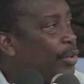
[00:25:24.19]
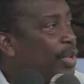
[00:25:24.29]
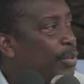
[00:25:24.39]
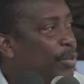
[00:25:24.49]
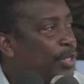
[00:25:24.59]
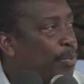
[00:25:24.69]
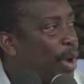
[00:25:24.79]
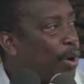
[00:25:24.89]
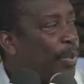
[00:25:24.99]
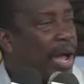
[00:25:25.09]
you mean we must
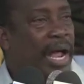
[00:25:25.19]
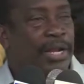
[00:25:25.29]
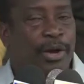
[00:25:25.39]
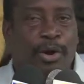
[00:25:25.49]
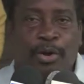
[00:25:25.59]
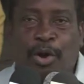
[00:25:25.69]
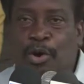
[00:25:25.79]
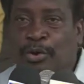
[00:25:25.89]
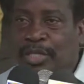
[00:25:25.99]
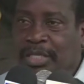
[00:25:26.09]
pack up all the old
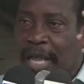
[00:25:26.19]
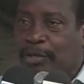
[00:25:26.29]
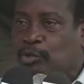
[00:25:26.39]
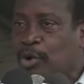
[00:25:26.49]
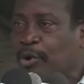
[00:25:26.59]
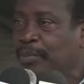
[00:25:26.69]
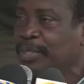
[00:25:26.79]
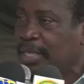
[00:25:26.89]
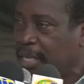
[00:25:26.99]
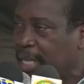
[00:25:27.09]
cockroaches and throw away? I
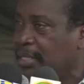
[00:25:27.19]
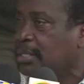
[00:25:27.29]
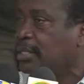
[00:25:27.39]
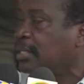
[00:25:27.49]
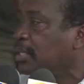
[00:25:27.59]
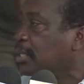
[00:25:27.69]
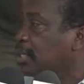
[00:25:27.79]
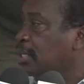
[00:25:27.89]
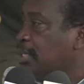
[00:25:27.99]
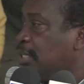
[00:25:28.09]
say, yes.
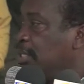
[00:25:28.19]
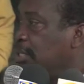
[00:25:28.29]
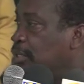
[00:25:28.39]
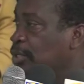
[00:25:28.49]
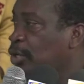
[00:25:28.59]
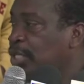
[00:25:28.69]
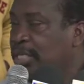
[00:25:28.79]
So she